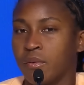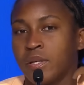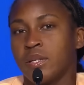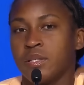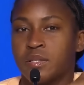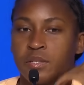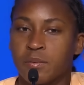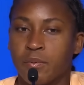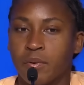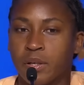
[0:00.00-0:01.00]
it is
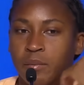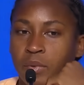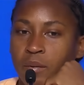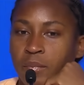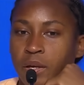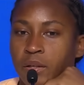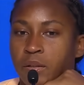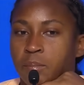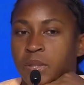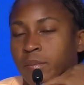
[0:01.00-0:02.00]
disappointing, but I'm not going
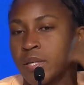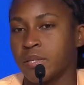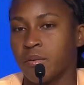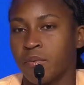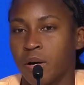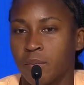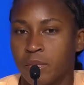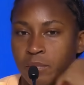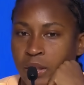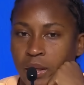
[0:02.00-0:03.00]
to beat myself up
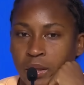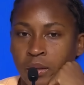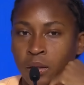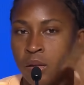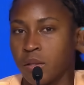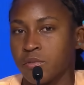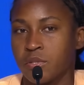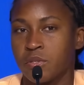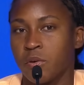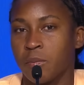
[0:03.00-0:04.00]
and be like, this is
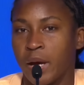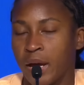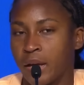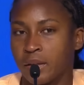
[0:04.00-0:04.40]
so bad.